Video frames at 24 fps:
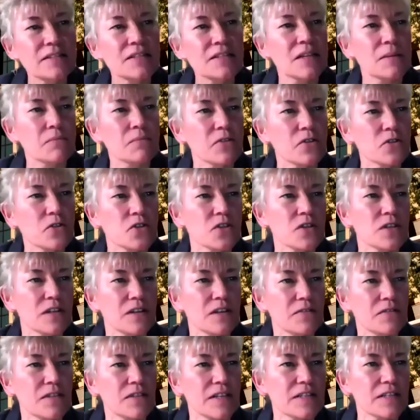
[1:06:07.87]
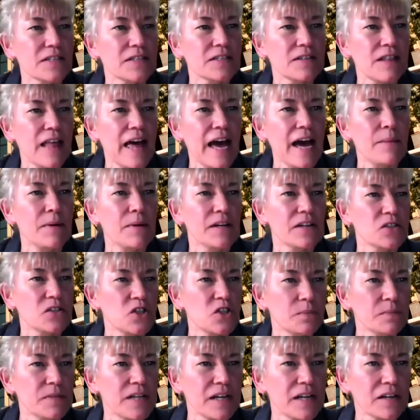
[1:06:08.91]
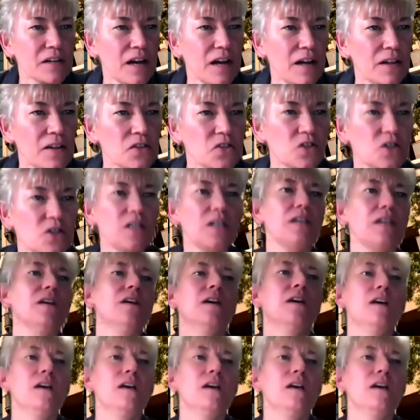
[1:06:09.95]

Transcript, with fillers: some version of this lab on a chip technology